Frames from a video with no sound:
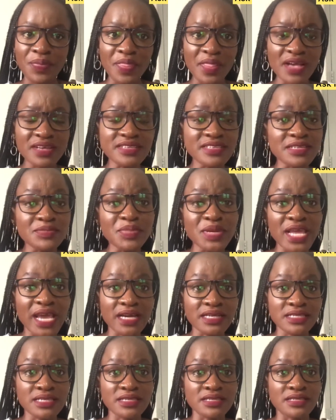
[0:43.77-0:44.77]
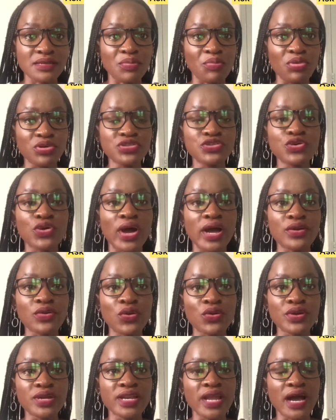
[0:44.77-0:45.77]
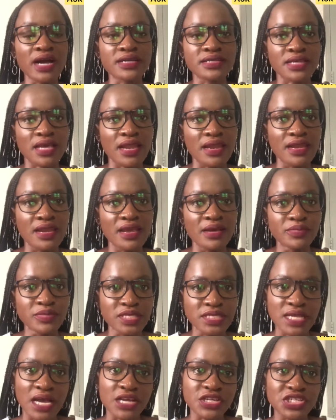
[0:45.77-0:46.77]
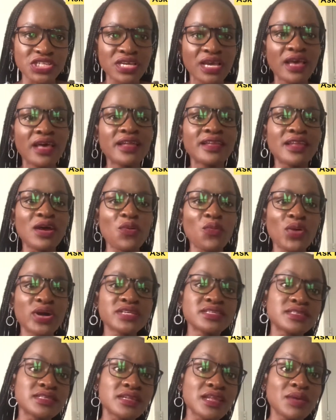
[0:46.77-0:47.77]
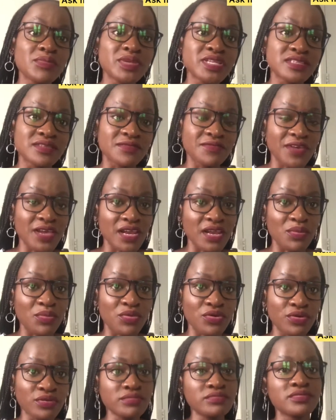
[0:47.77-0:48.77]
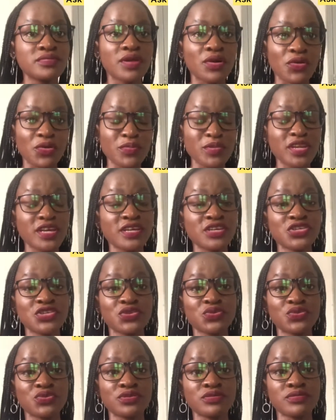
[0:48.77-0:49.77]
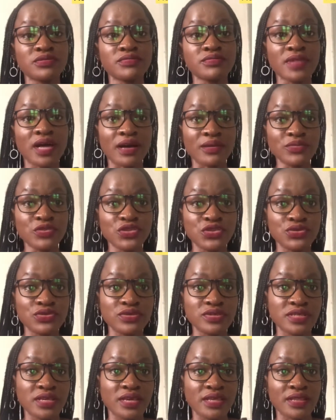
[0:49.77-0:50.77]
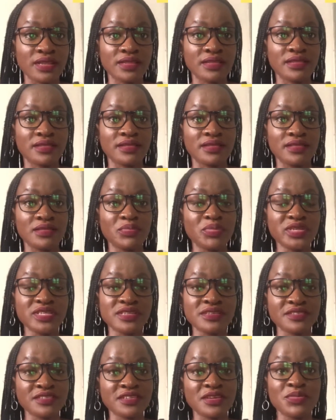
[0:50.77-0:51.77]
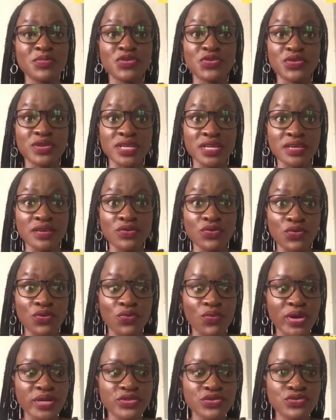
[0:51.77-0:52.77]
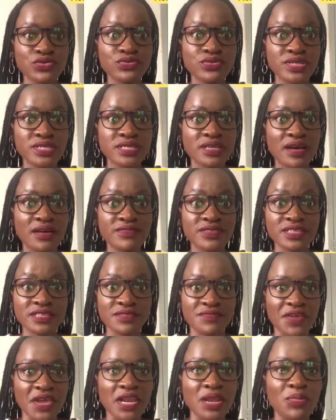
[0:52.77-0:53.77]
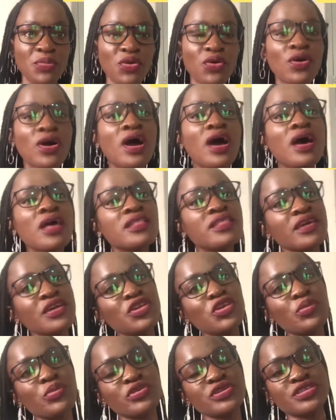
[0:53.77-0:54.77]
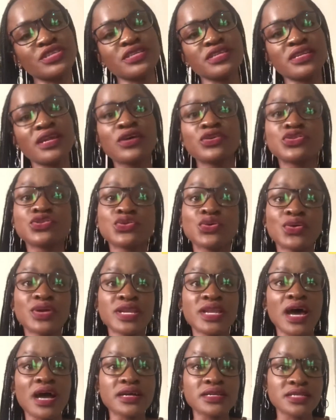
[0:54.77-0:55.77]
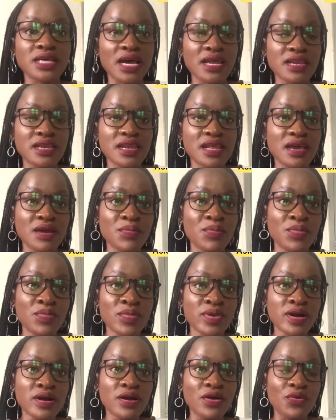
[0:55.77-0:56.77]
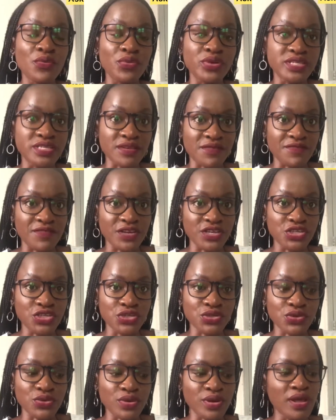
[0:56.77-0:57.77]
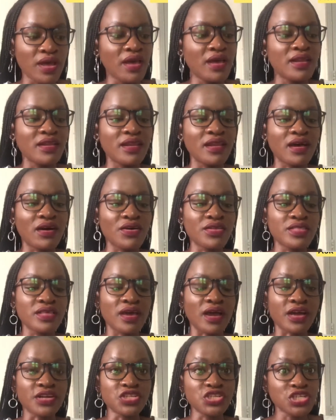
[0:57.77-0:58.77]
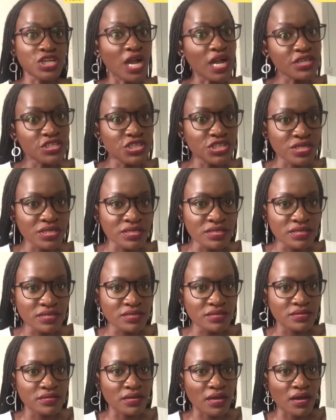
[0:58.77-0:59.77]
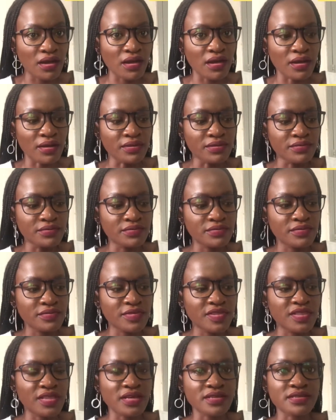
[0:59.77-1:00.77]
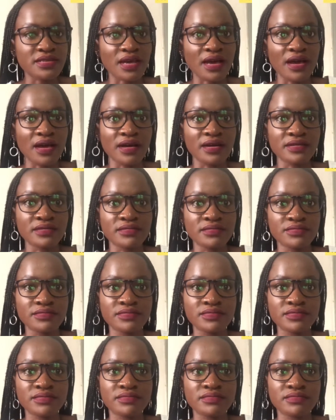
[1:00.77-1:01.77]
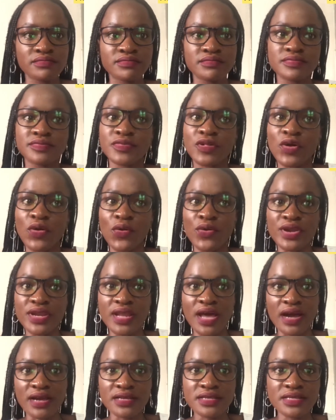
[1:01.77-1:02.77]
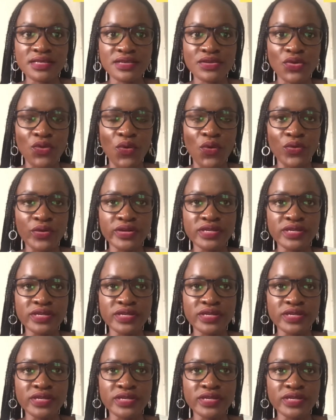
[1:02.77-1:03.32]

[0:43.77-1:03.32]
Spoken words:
simply access the portal and conduct a name search. Now, once the name is available, the communication will come to you saying that the business name you need or want to reserve is available. Then you proceed now to conduct a name reservation. Now, there are charges that are conducted or